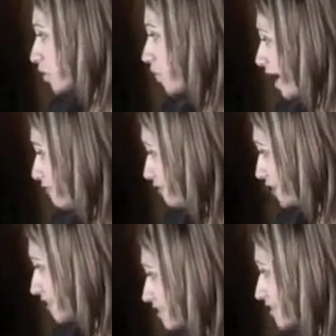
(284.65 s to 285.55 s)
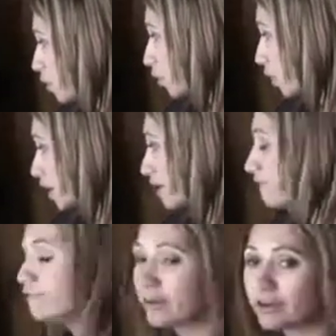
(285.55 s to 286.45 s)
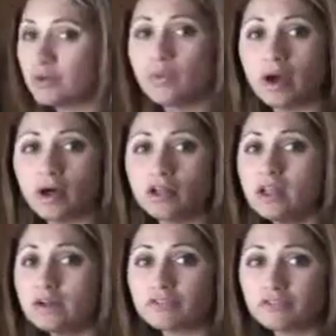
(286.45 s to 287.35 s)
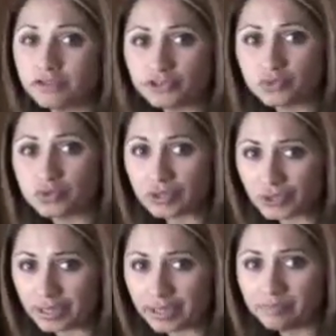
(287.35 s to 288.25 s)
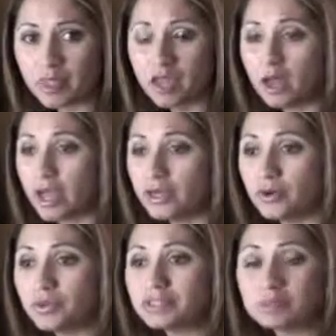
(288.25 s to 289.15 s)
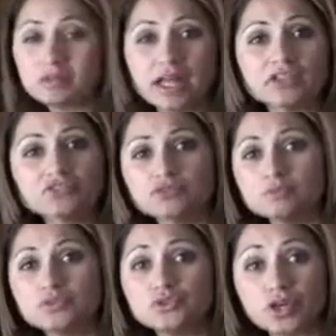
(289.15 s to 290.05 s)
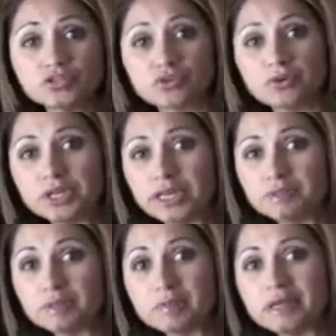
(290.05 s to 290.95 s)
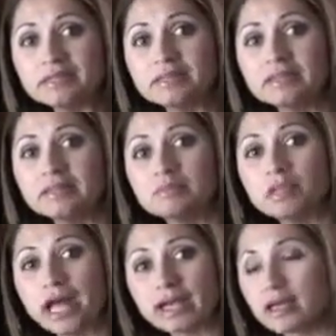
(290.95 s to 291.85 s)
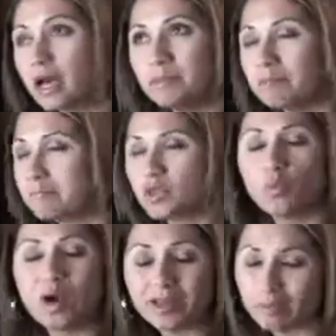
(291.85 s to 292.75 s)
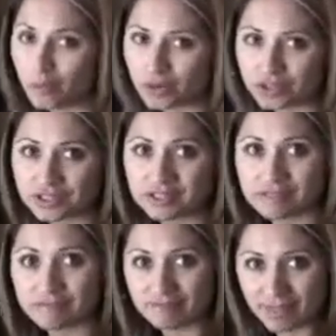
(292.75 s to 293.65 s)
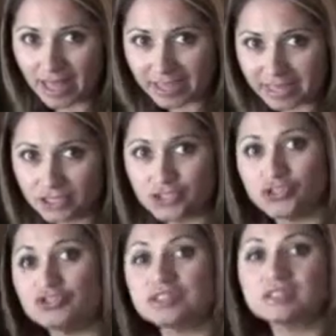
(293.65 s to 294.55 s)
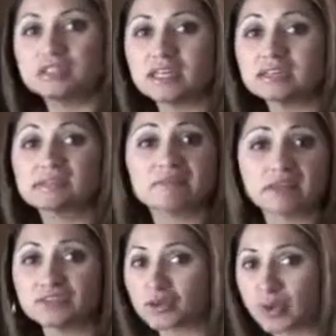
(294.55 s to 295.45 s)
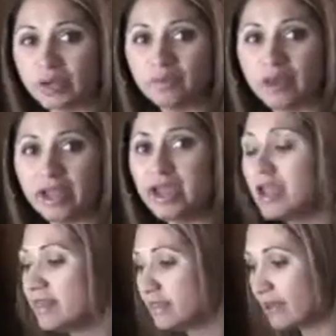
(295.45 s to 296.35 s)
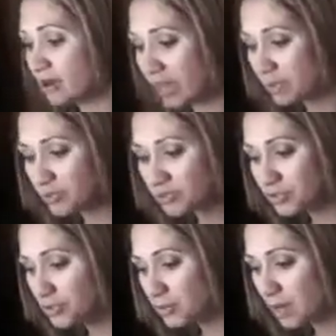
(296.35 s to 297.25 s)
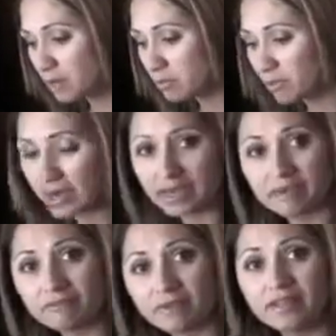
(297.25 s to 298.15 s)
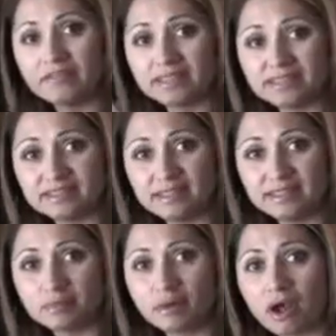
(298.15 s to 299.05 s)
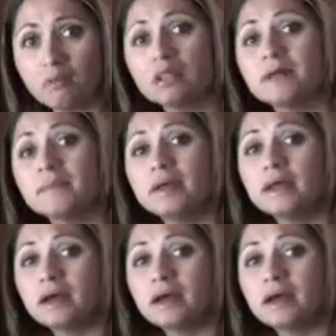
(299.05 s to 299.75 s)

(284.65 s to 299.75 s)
Graphics work very well for visual learning. I know in some classrooms you guys are already implementing the whiteboards at each student's desk. That's a great way. They're able to write it in front. They see the problem.